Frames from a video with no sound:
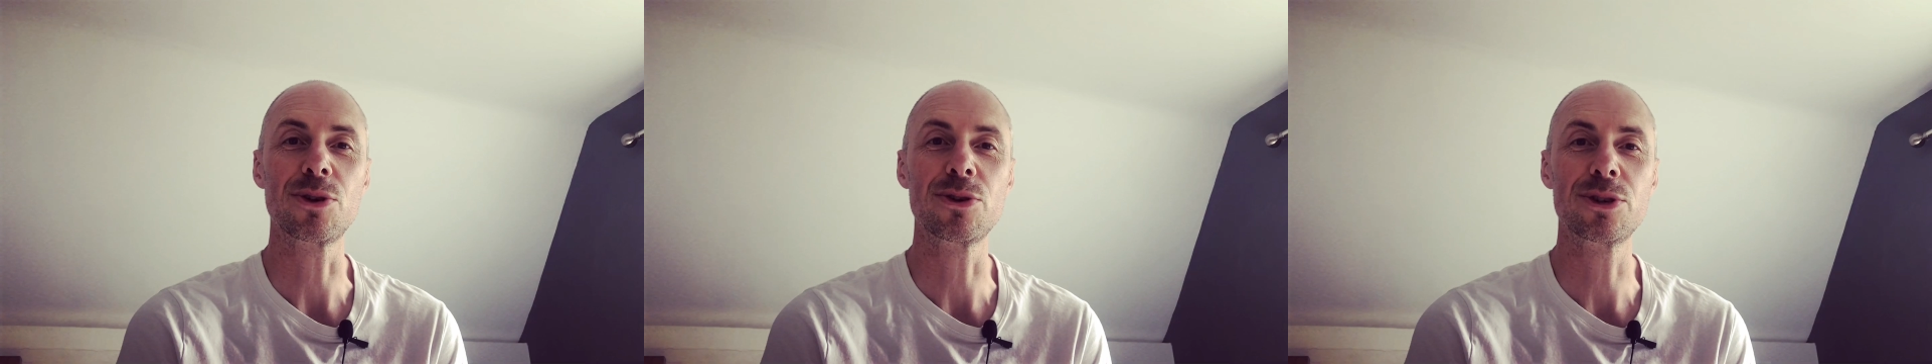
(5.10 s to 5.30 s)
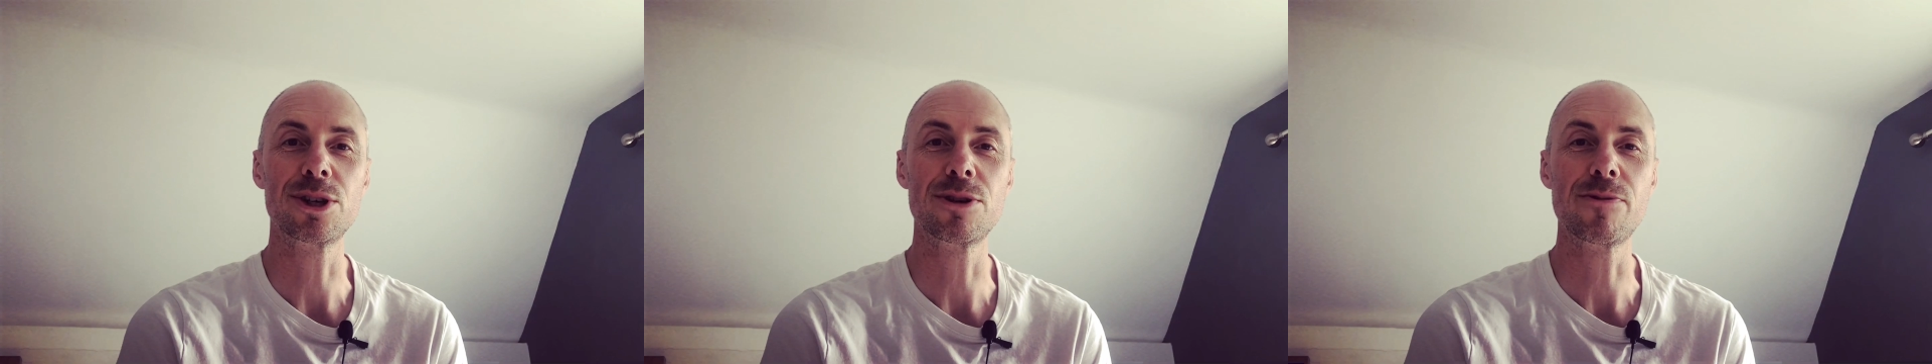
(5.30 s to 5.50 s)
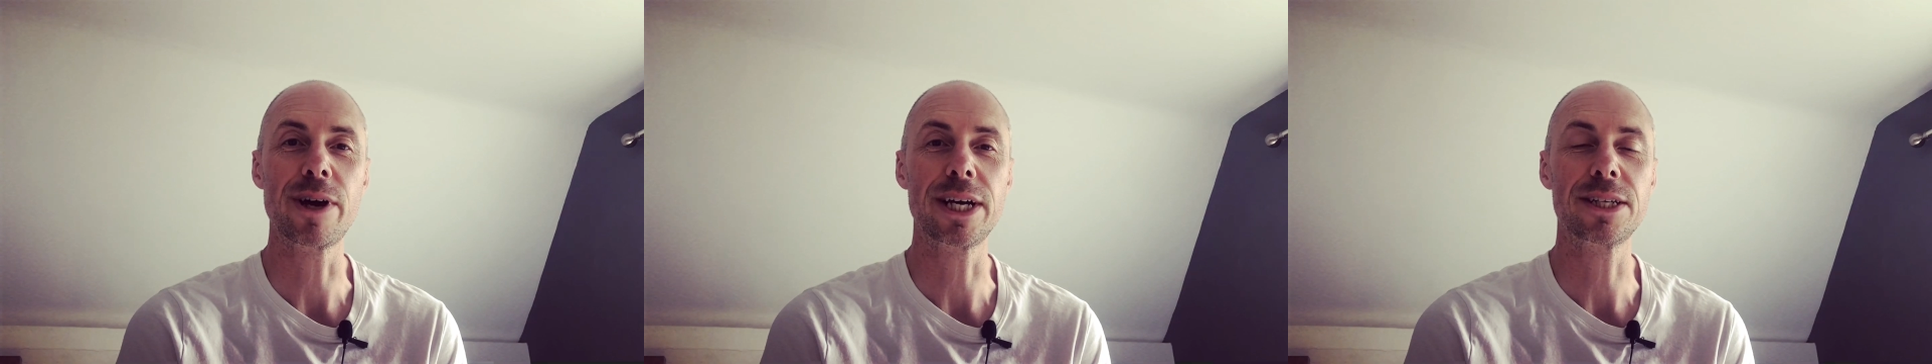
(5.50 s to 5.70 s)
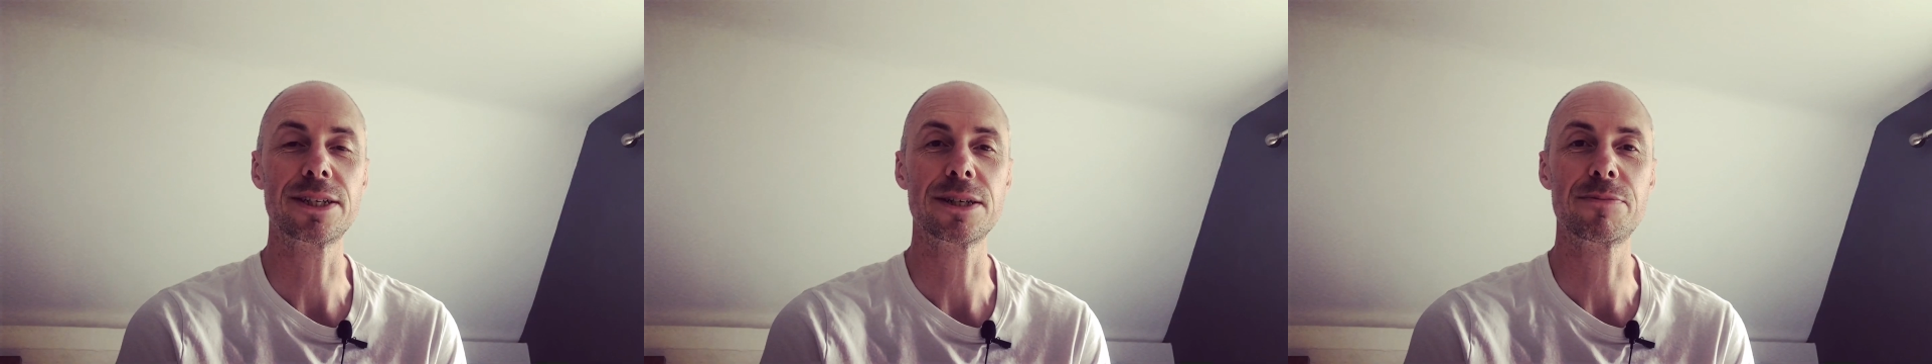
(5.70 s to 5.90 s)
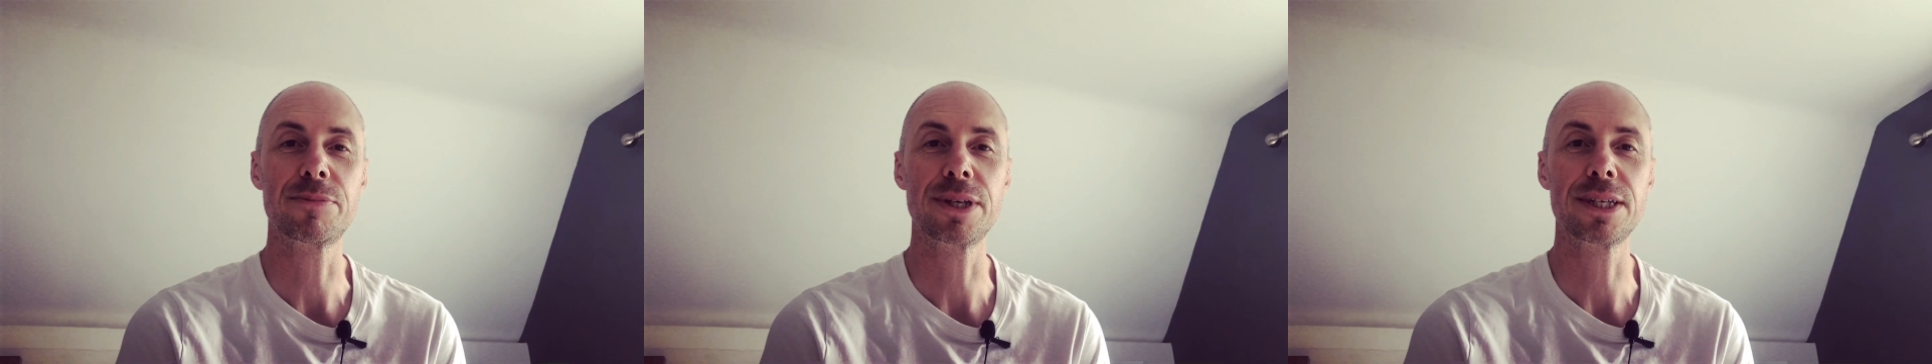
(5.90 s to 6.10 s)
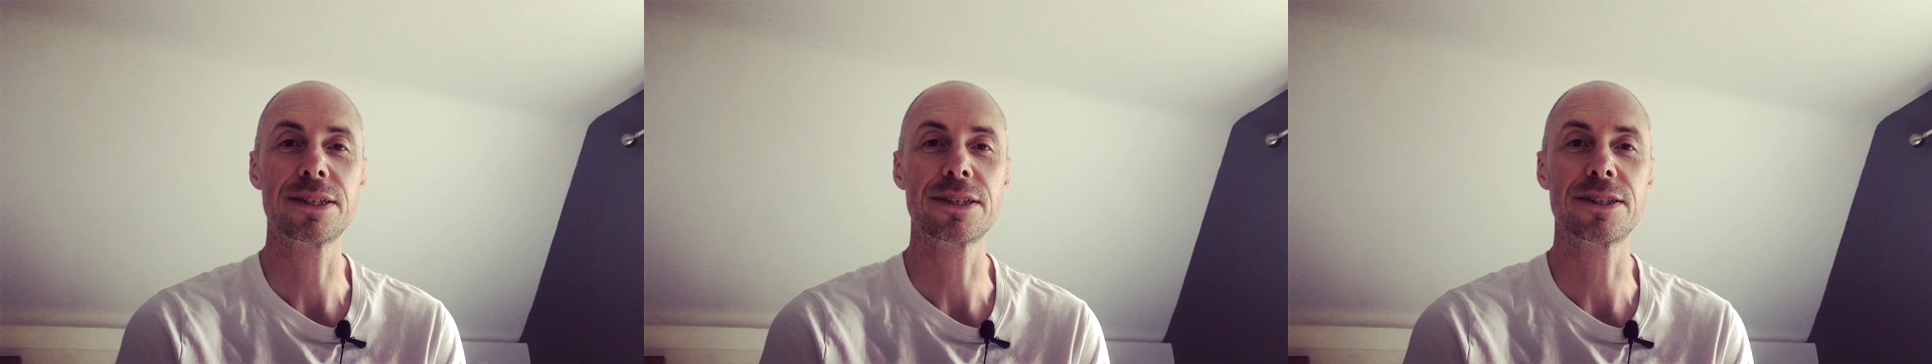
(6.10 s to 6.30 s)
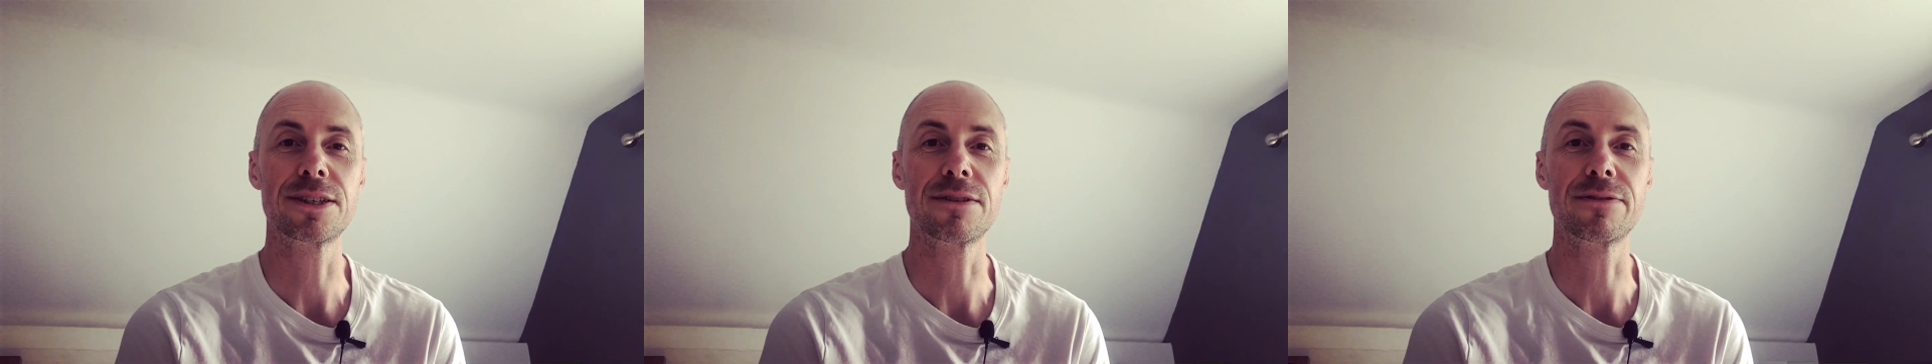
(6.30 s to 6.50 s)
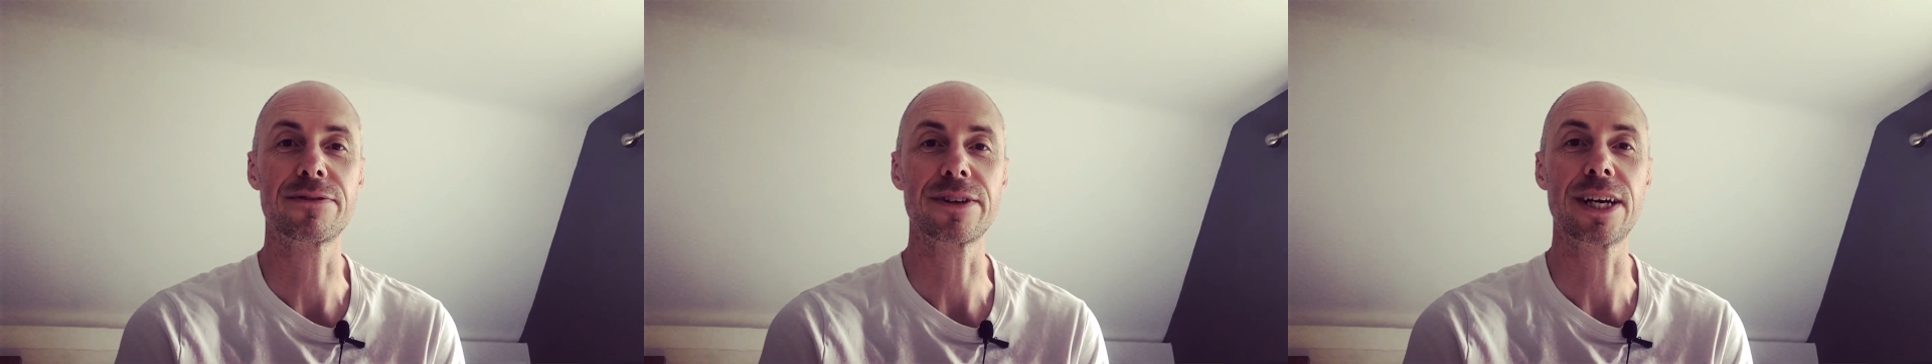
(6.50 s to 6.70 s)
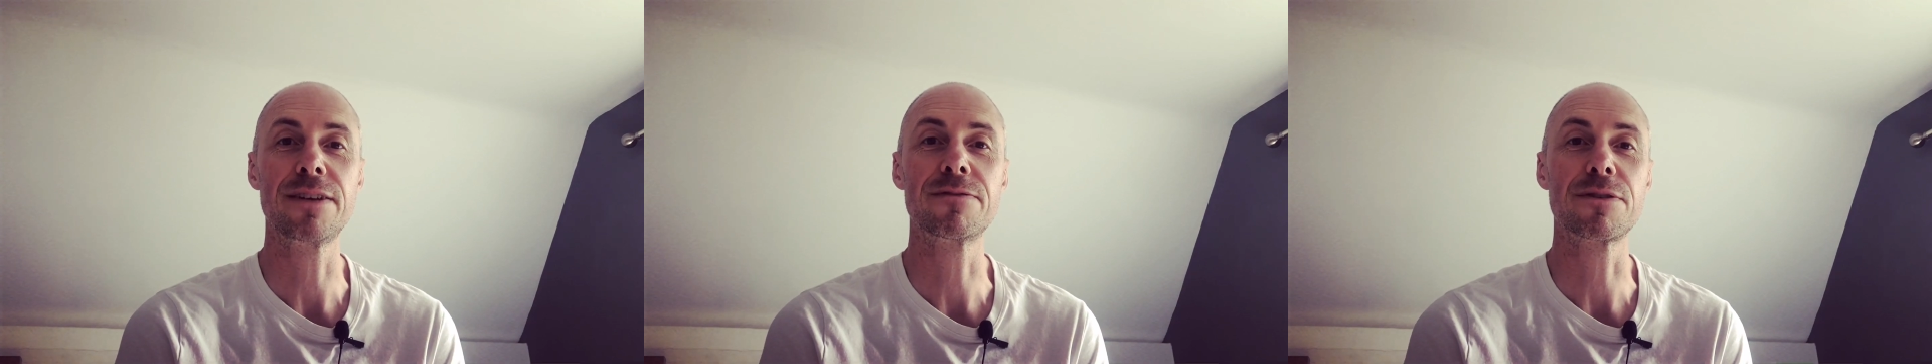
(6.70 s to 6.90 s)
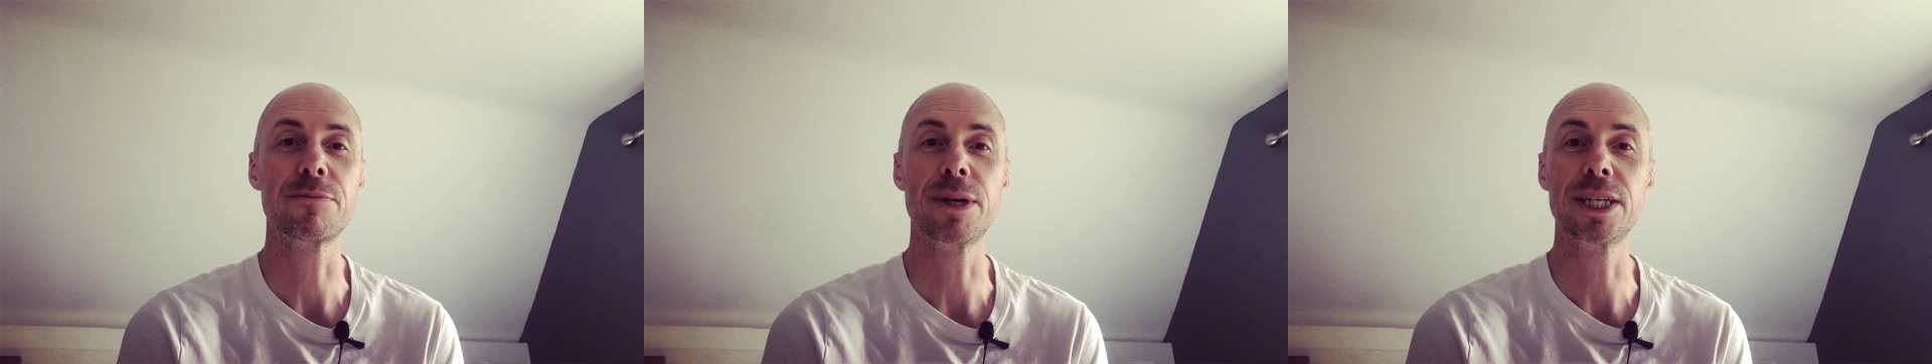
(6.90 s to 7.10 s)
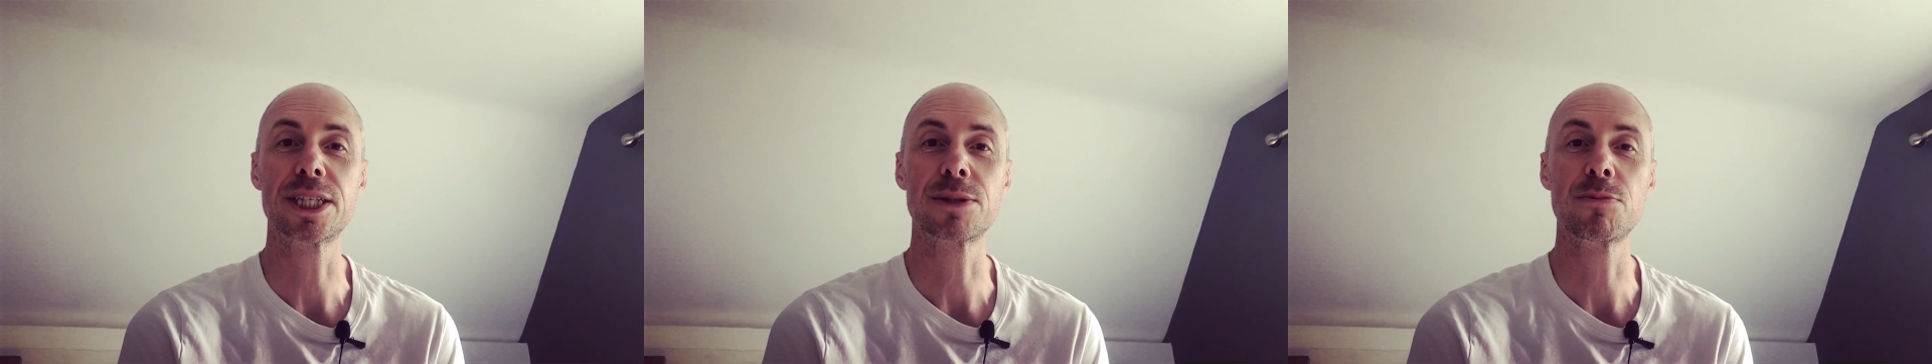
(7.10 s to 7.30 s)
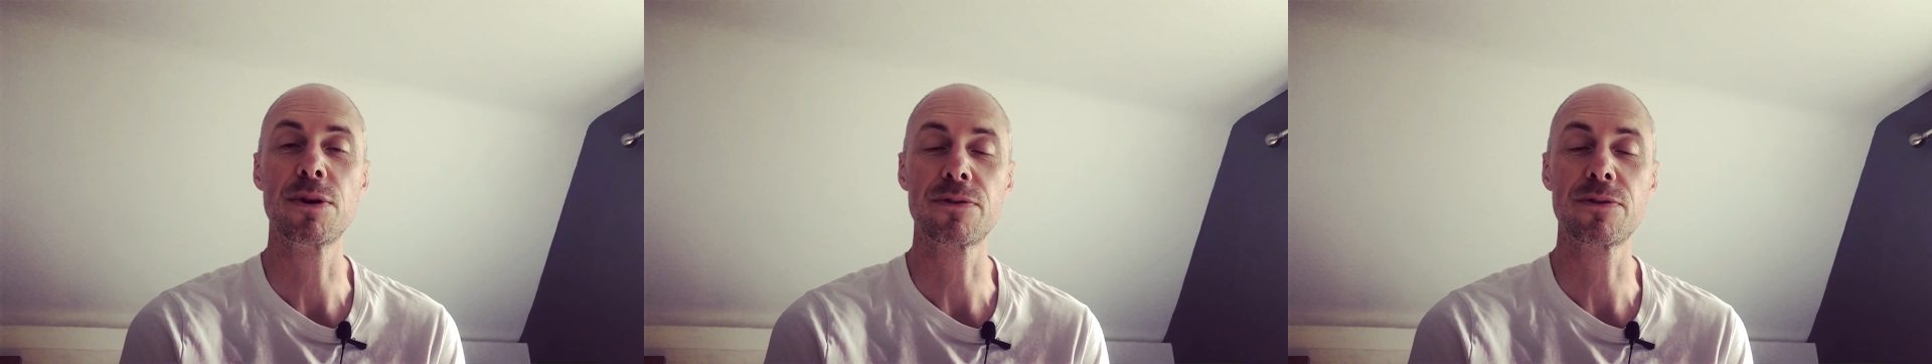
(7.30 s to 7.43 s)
underrated pieces of information